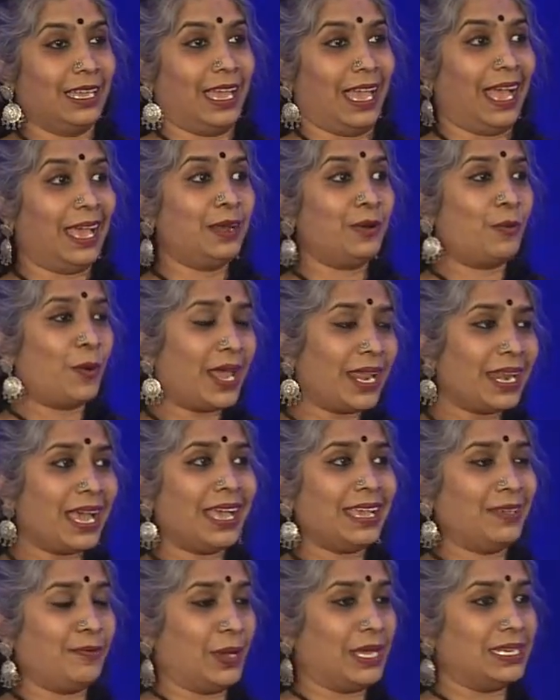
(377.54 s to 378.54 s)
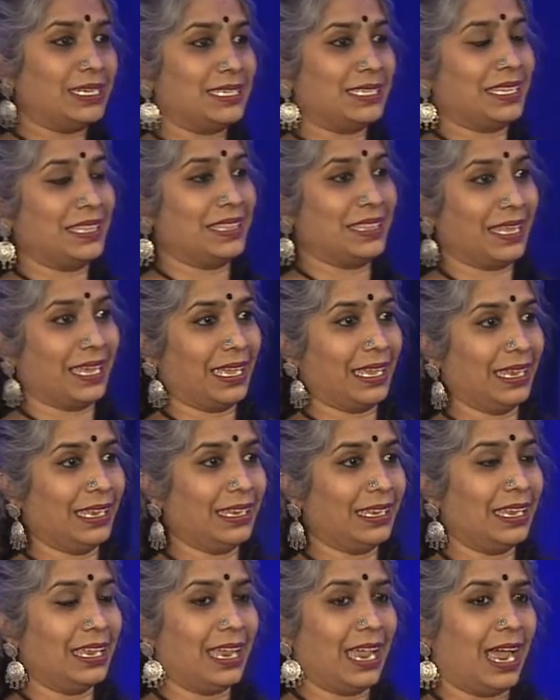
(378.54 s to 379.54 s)
And when I went in there,
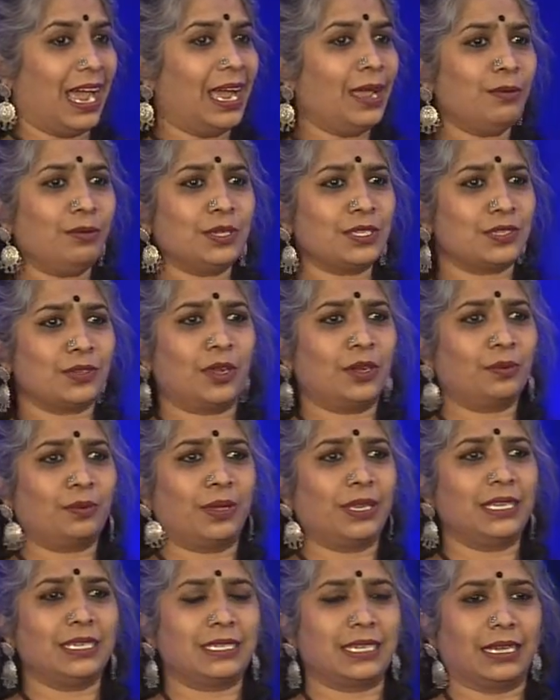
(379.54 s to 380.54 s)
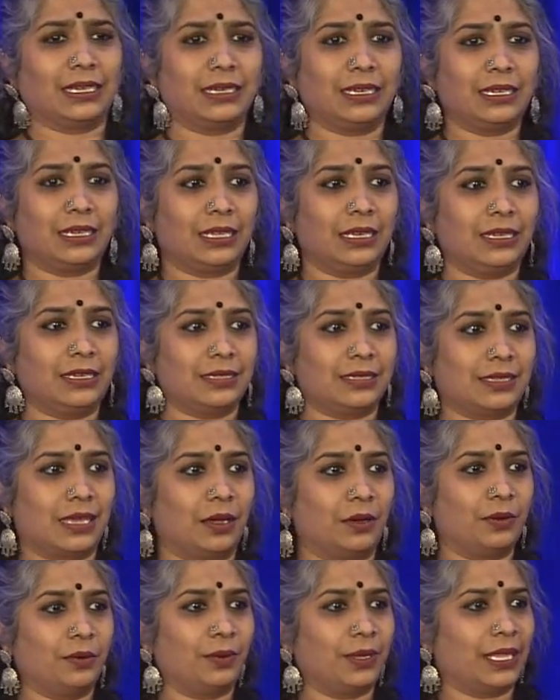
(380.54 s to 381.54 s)
I was not very technically
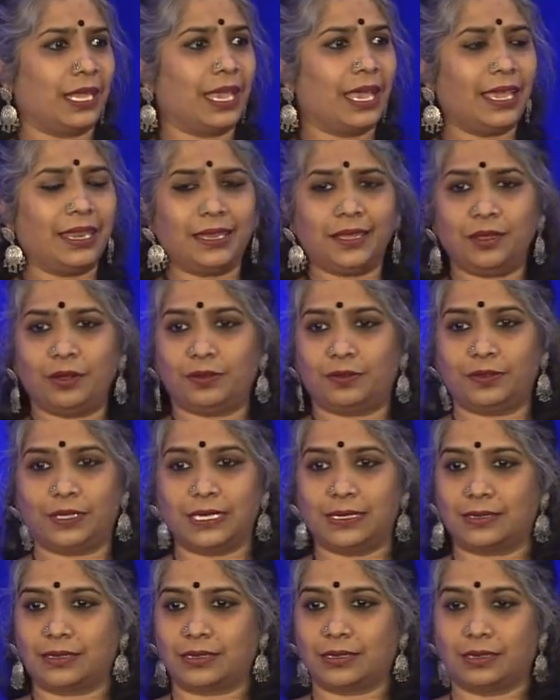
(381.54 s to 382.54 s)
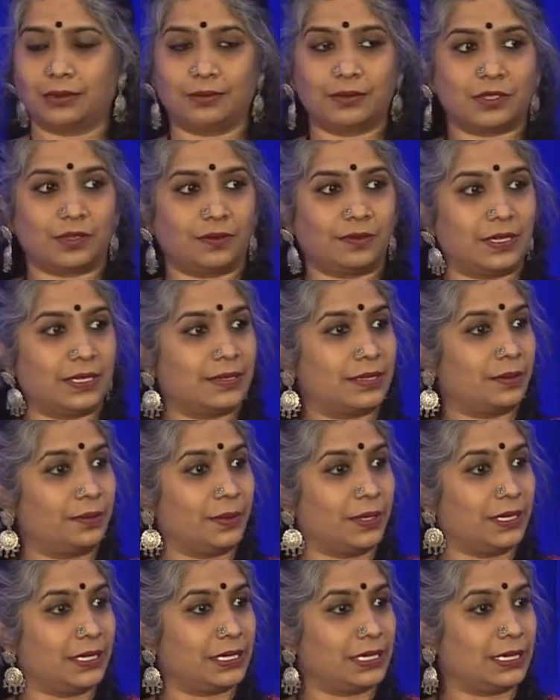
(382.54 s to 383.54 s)
sound with any of these terms of
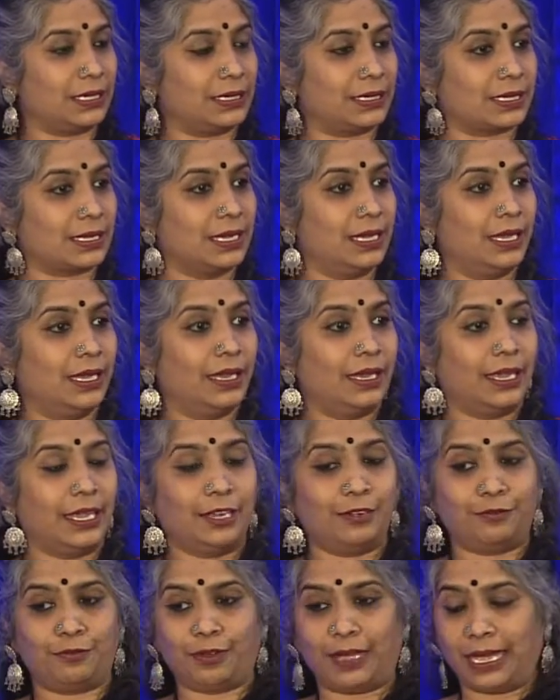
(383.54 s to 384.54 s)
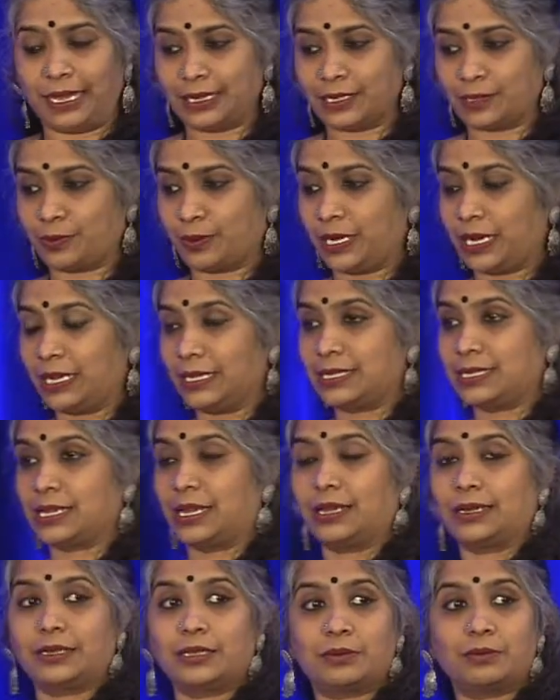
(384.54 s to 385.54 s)
disabilities. In fact, when I
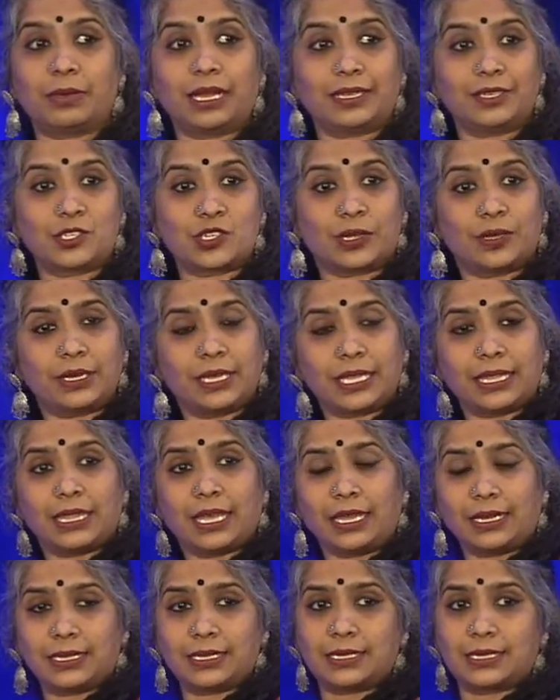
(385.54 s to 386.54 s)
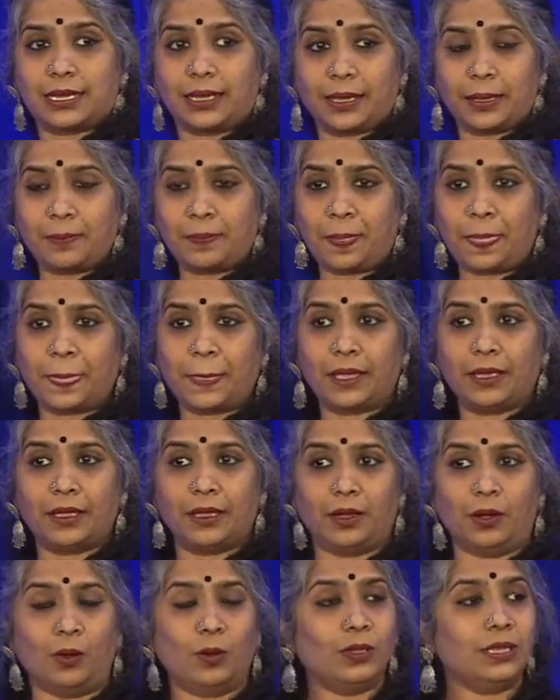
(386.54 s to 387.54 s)
started my journey that time,
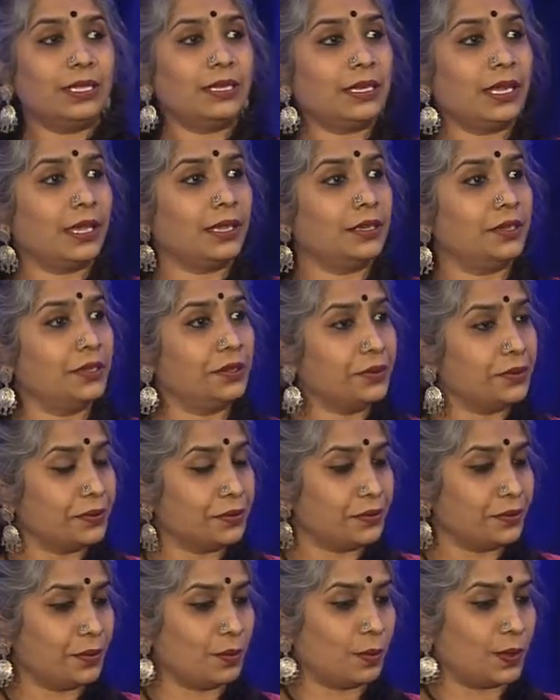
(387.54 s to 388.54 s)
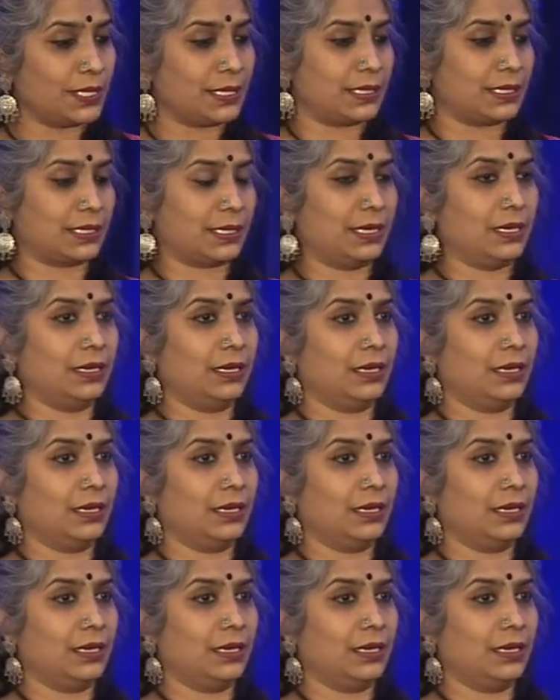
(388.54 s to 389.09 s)
all that I knew was